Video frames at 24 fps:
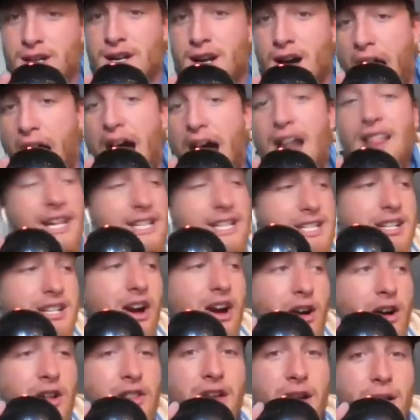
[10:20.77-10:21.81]
I like to
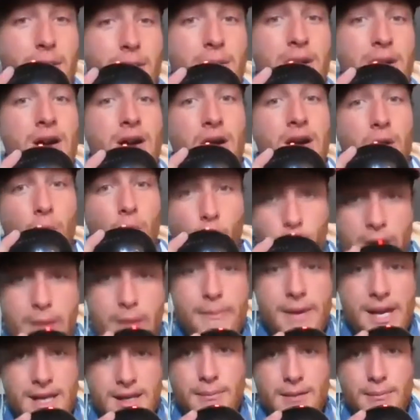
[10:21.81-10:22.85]
call them
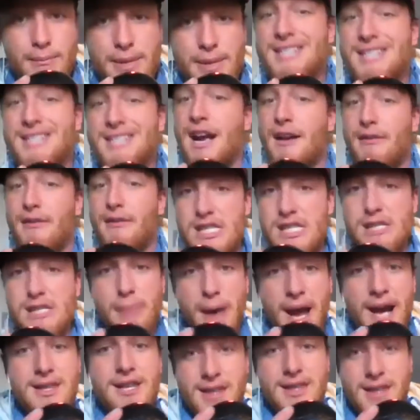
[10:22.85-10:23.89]
women because I
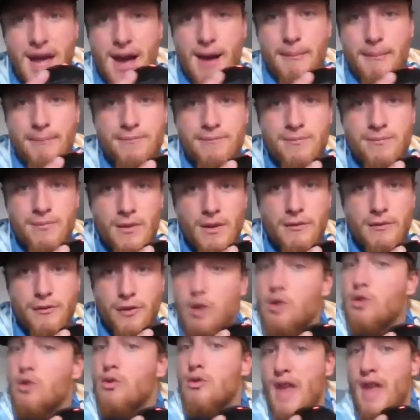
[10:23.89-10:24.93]
respect them
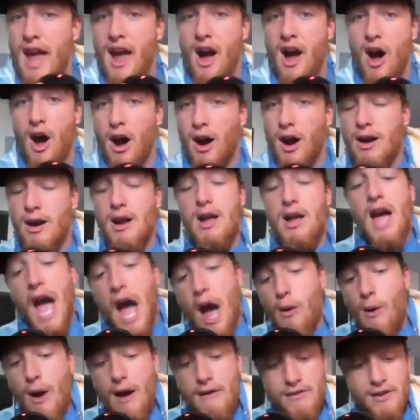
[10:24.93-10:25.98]
for who they are.
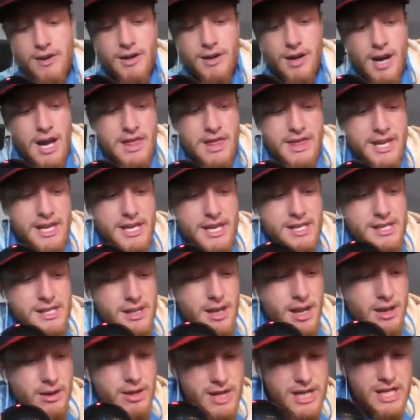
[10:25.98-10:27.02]
However, these
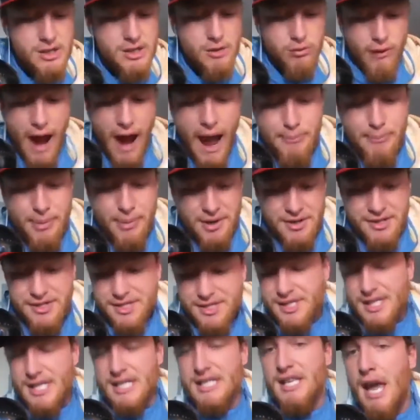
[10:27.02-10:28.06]

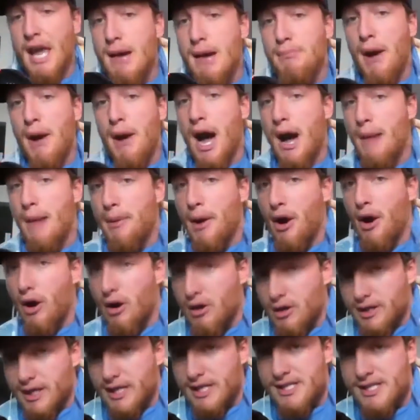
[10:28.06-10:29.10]
rappers, these hip hop
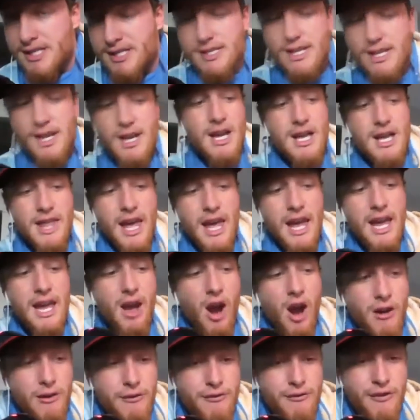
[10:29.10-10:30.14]
artists, they
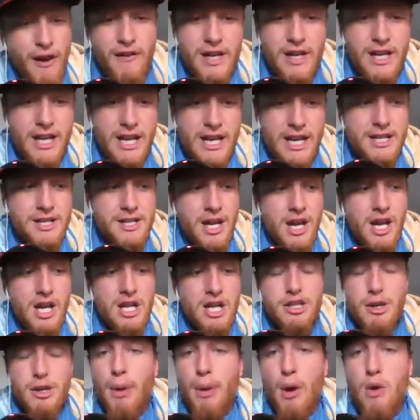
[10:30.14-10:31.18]
are very
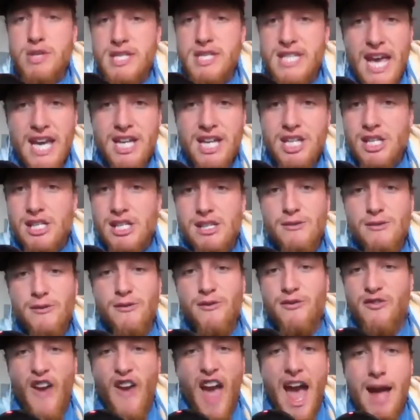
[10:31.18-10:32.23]
into bodacious
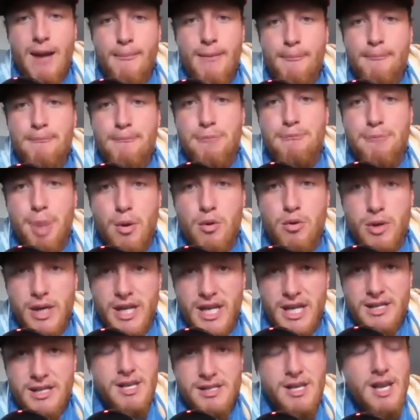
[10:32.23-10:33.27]
fat
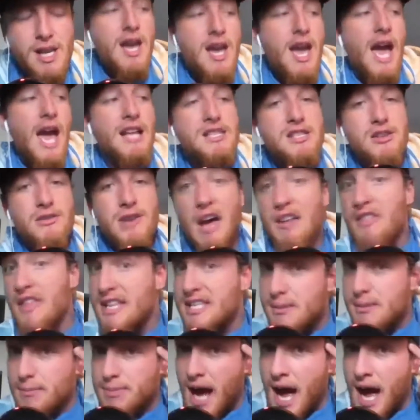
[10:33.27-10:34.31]
booties. And so now they
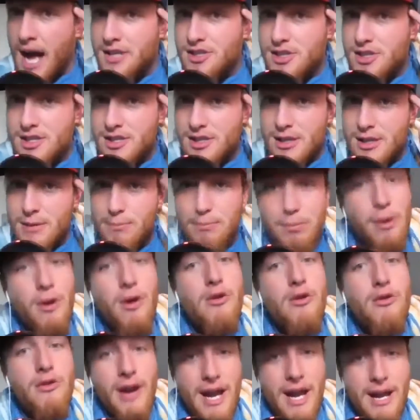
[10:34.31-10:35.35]
subconsciously
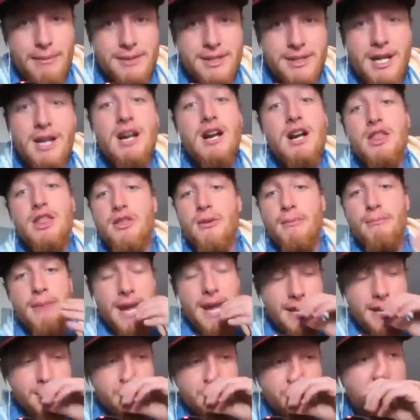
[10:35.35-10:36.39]
programmed the
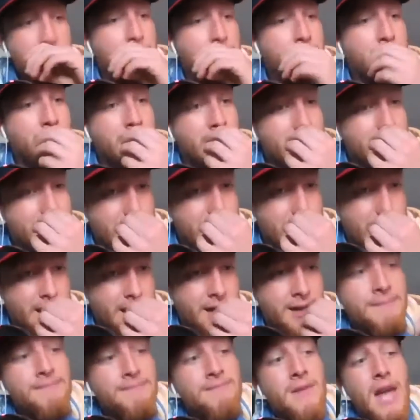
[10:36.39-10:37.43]
mainstream
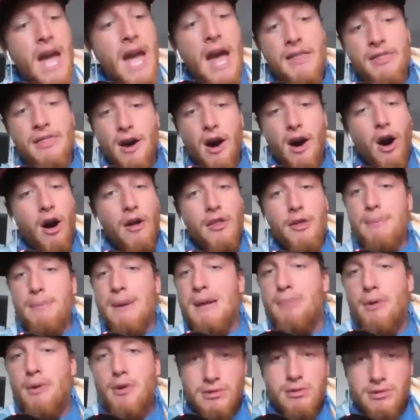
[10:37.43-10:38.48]
media and all the
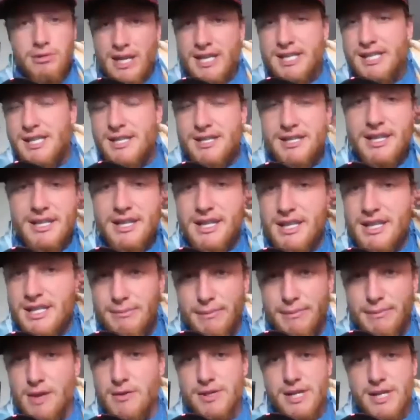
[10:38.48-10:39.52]
people who listen to this
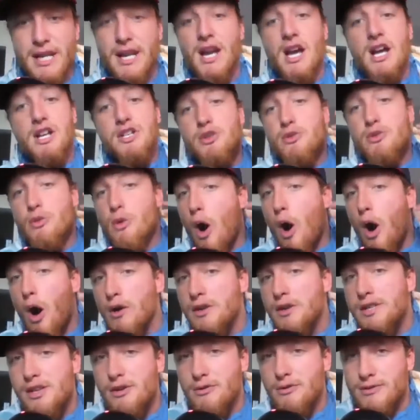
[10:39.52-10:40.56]
music to
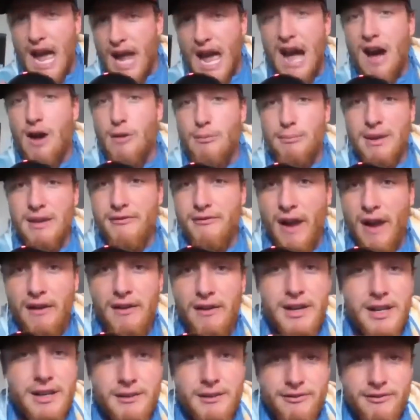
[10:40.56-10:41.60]
also now be
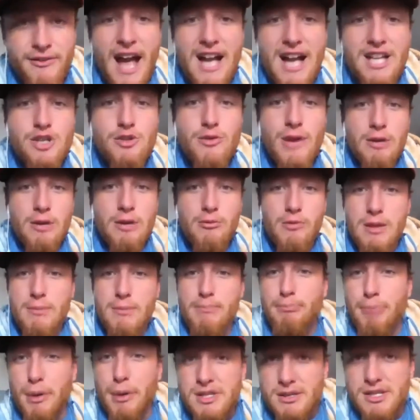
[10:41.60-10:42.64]
very infatuated with
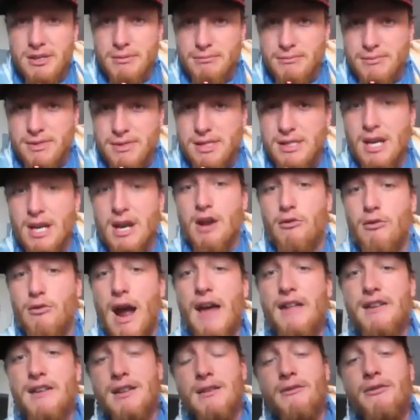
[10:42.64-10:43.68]
bosoms
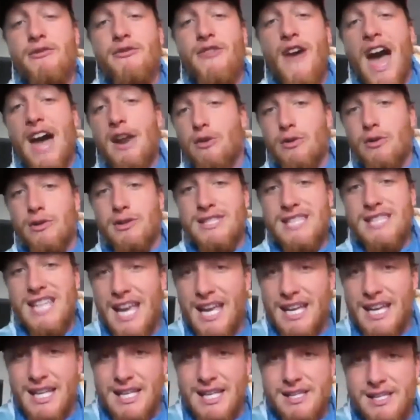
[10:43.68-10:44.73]
rather than fat old
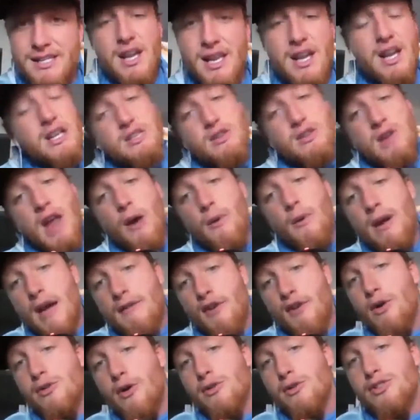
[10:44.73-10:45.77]
titties. So now we have
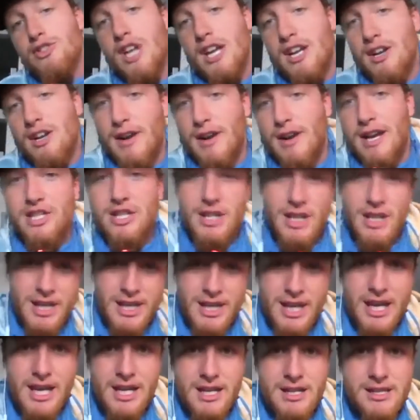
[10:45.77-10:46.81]
a whole generation of
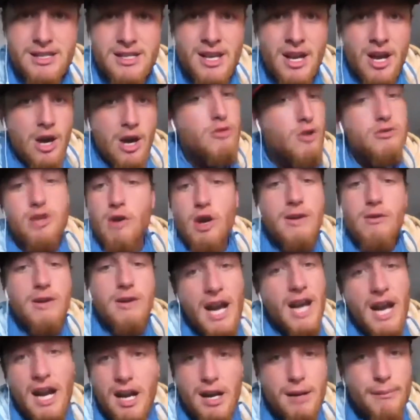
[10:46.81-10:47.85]
kids who don't
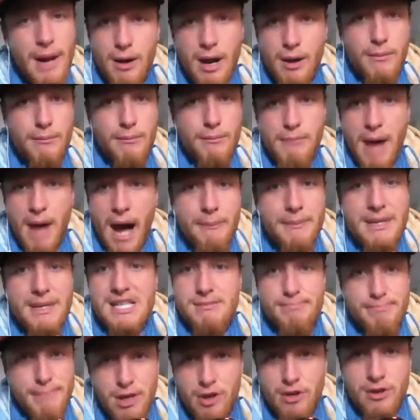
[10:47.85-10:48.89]
care about
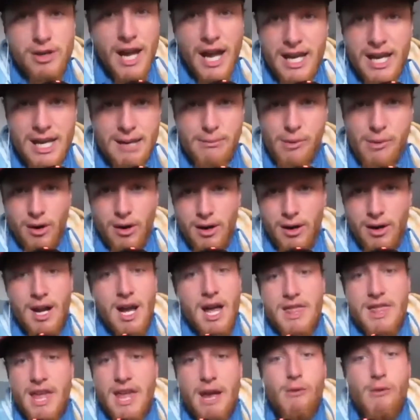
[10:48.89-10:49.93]
mommy's milk anymore.
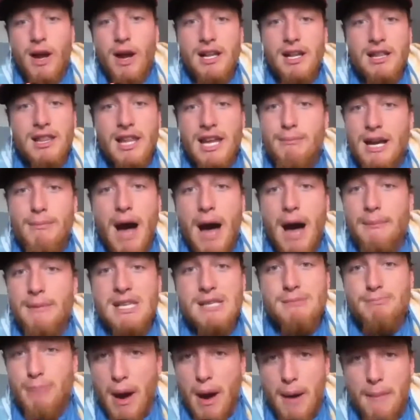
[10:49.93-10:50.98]
They want to lick
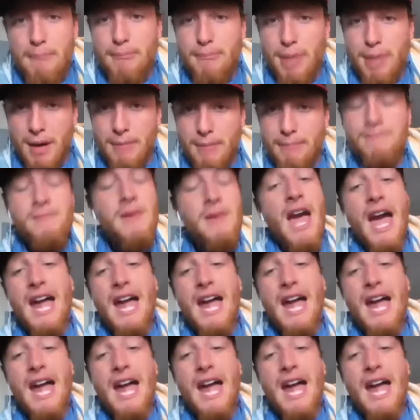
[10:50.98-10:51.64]
mommy's bum bum.